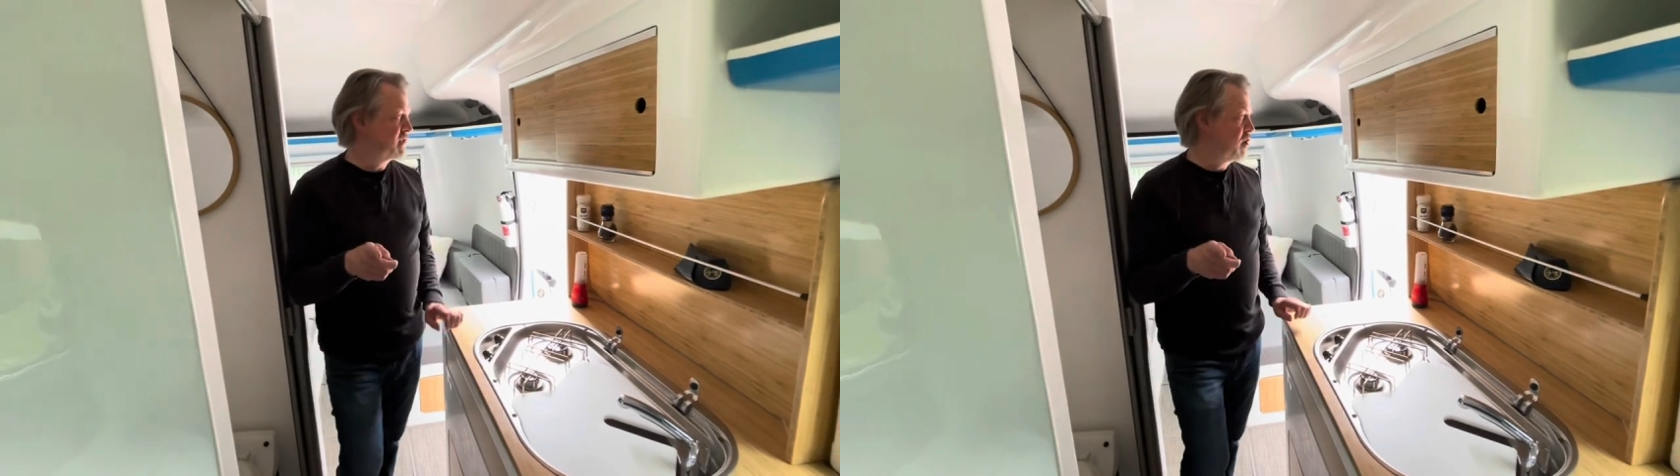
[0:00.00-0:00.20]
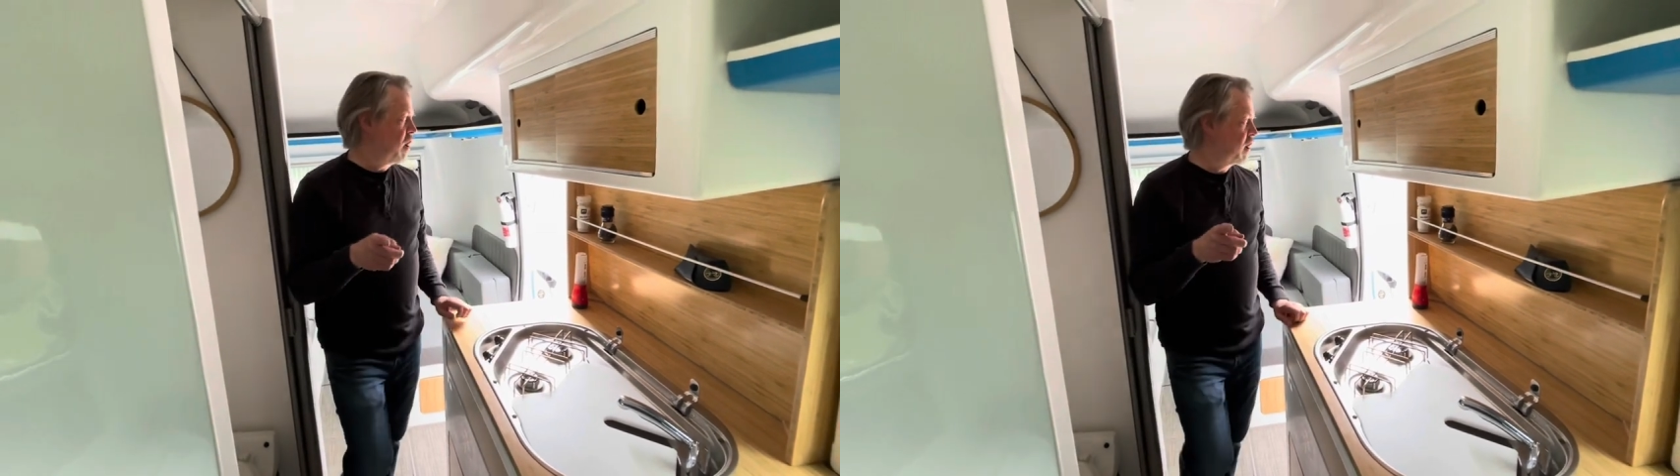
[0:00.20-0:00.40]

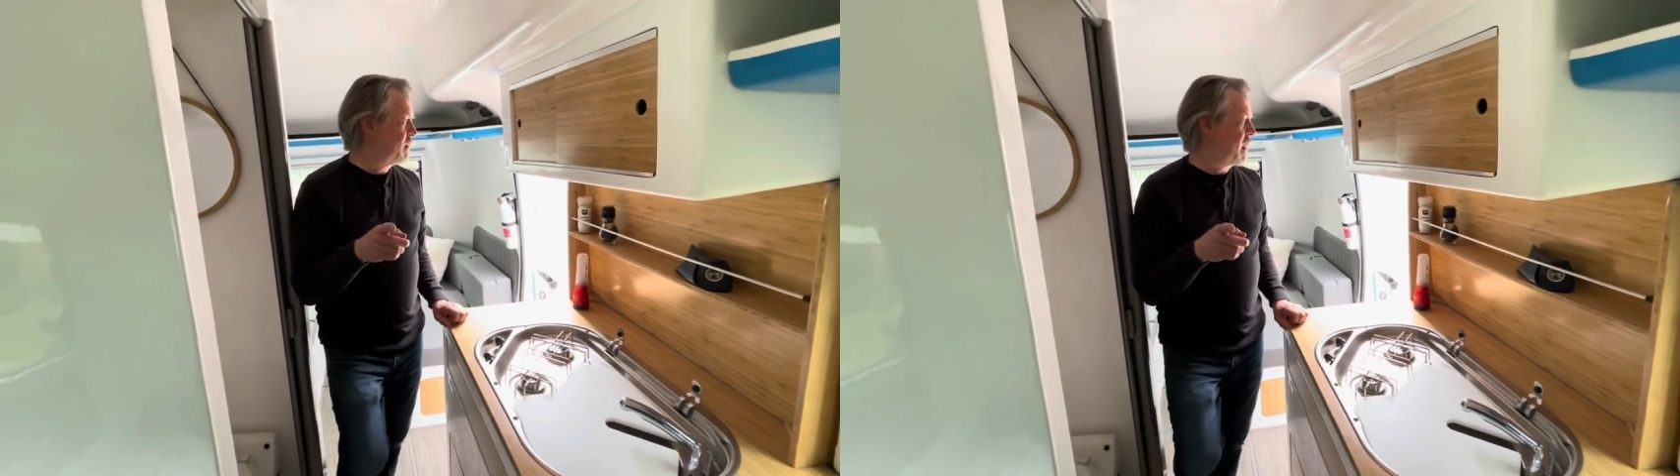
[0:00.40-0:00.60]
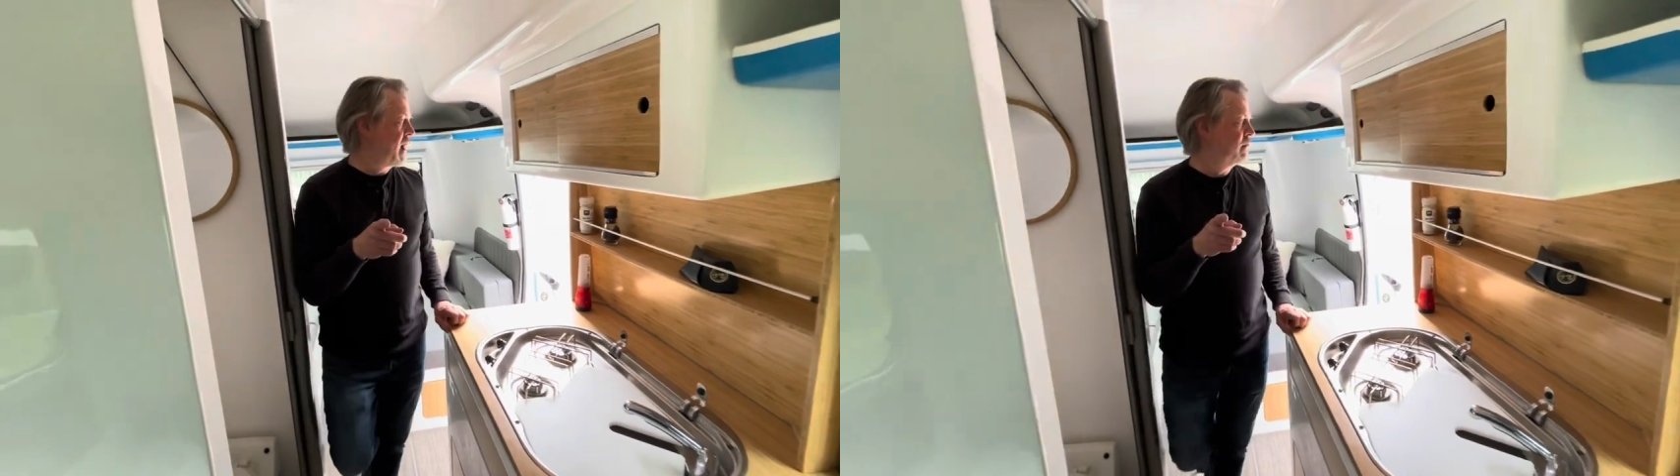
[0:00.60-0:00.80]
not coming
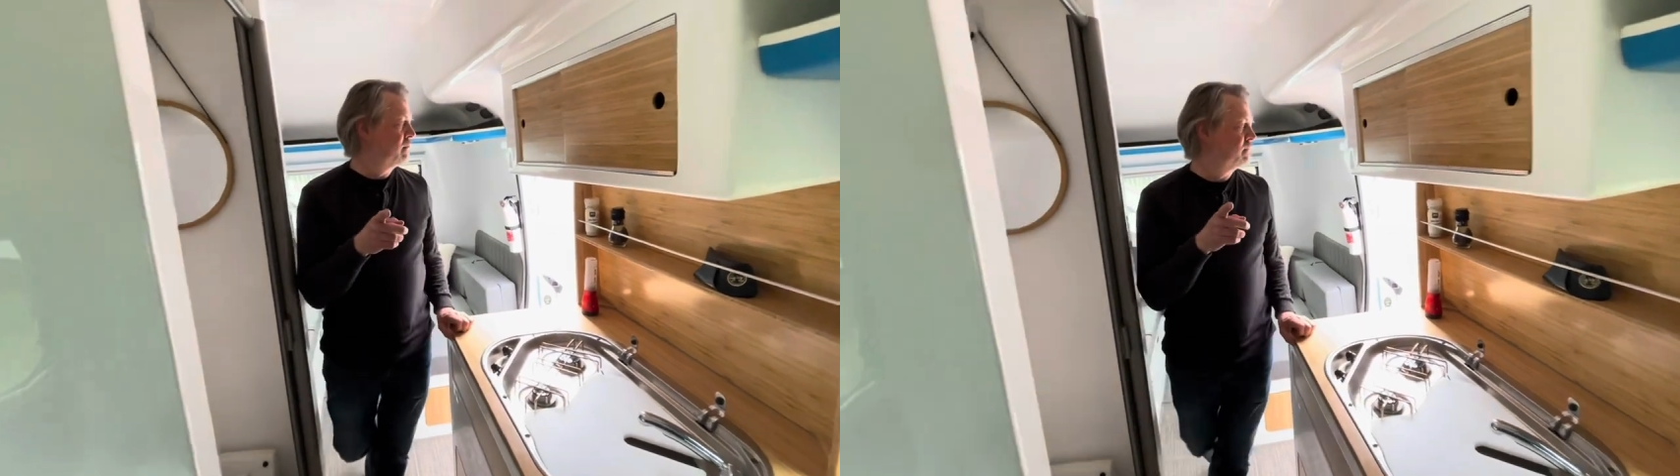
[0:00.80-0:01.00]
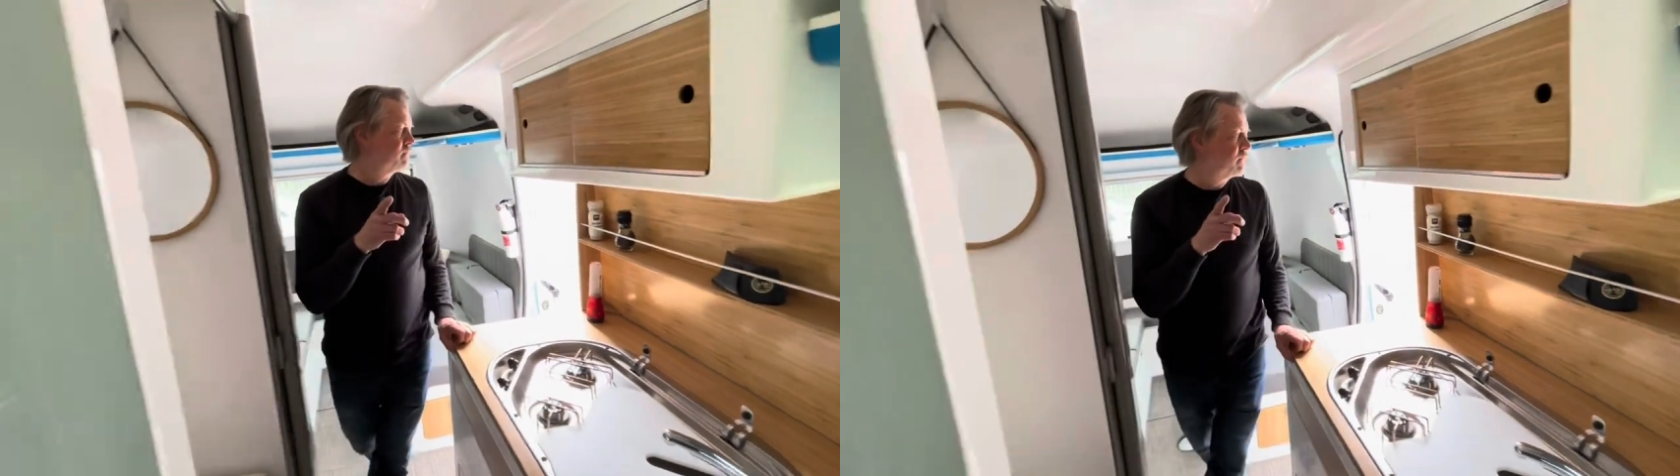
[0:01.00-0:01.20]
out,
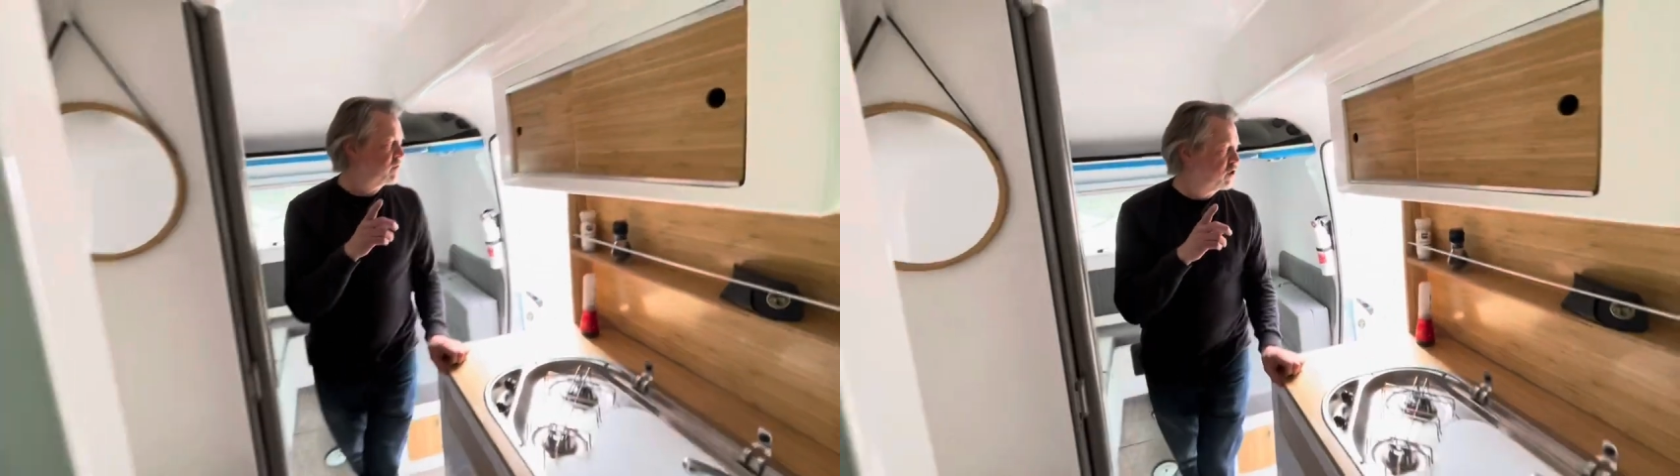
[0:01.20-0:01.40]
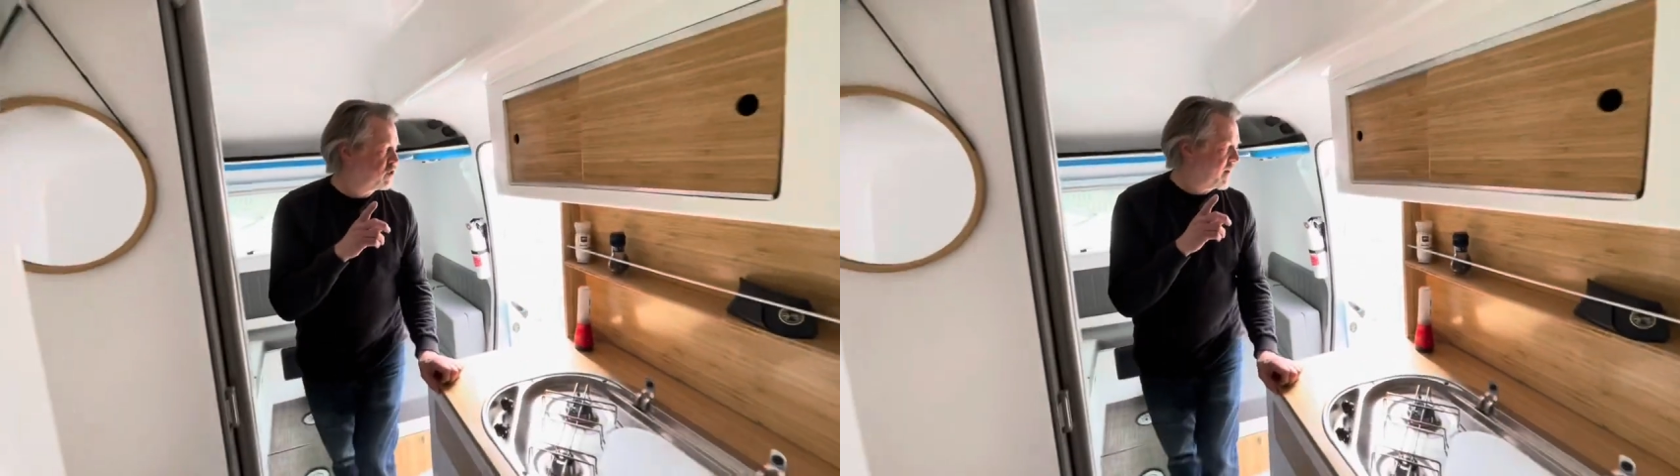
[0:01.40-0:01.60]

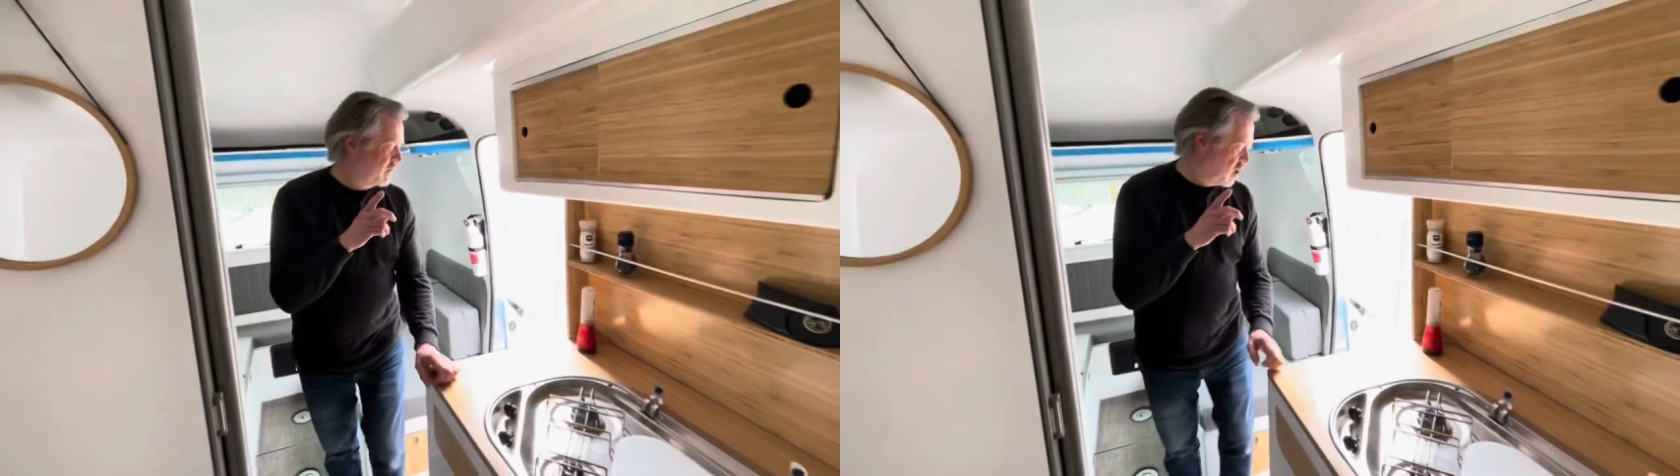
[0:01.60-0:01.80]
you do have an